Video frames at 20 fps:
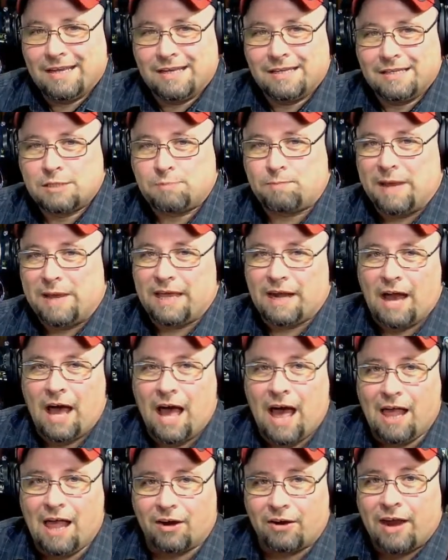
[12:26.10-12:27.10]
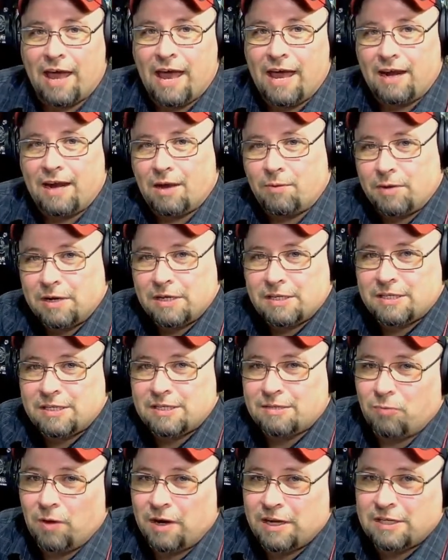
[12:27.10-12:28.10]
Speaking of hollering at, I want
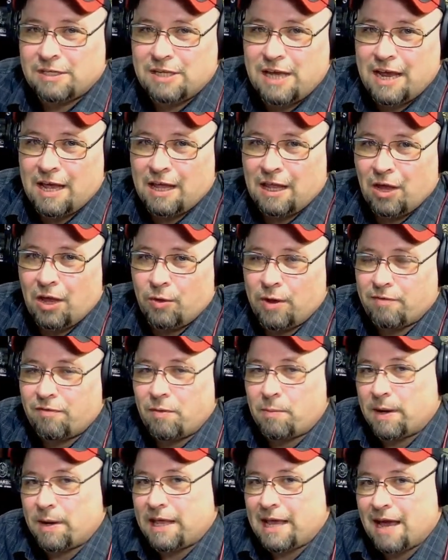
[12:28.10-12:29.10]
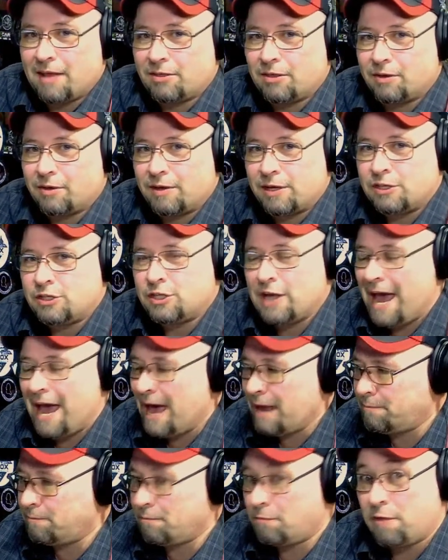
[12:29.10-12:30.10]
to say hello to everybody out there in the
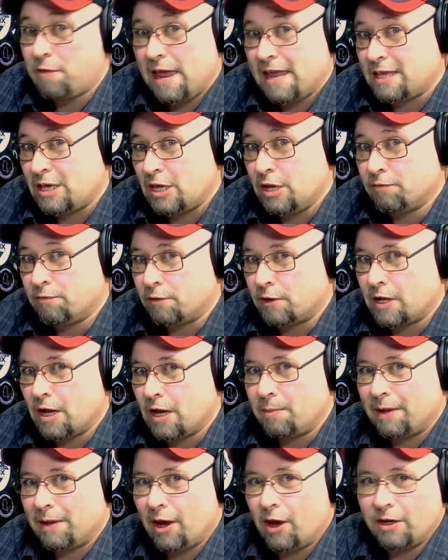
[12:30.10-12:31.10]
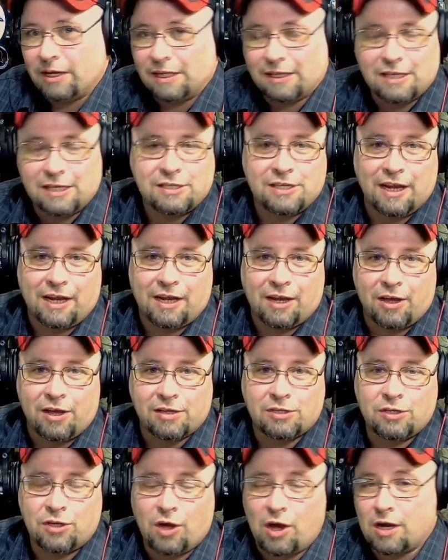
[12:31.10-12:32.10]
chat and thank you for coming on and listening to
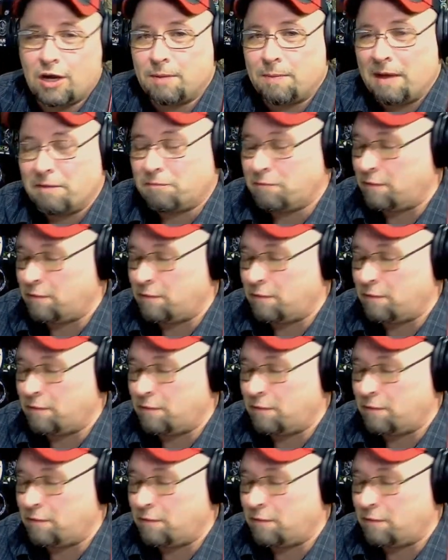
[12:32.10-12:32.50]
us talk about